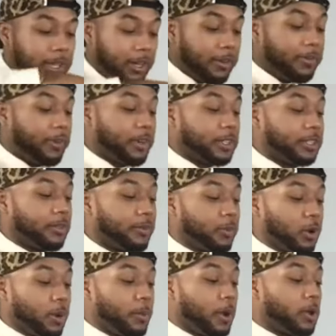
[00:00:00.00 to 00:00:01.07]
Villa first and
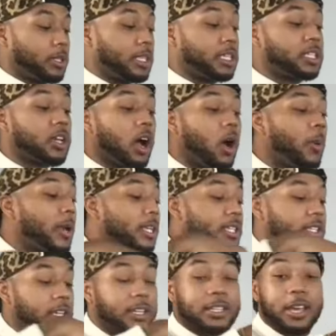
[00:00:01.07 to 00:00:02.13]
foremost. It's always
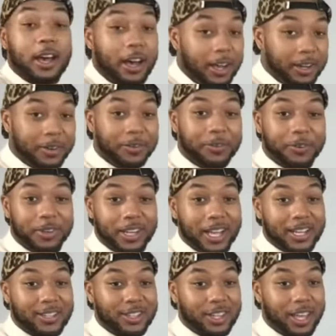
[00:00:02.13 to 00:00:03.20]
a ton of free
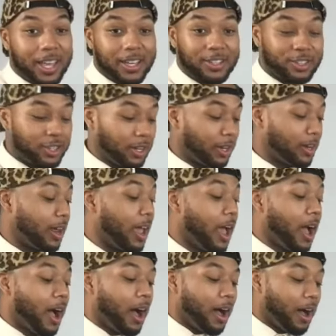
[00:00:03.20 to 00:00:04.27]
education.
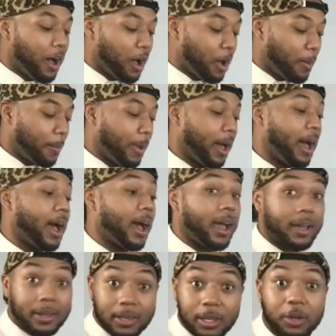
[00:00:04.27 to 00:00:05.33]
Um,
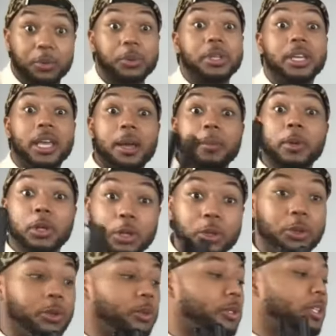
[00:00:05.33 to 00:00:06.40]
I literally am
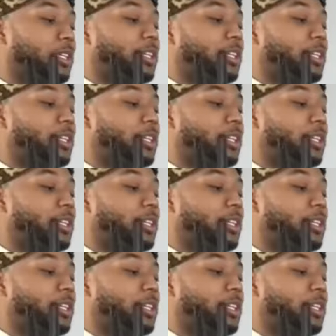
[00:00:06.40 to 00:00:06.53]
glued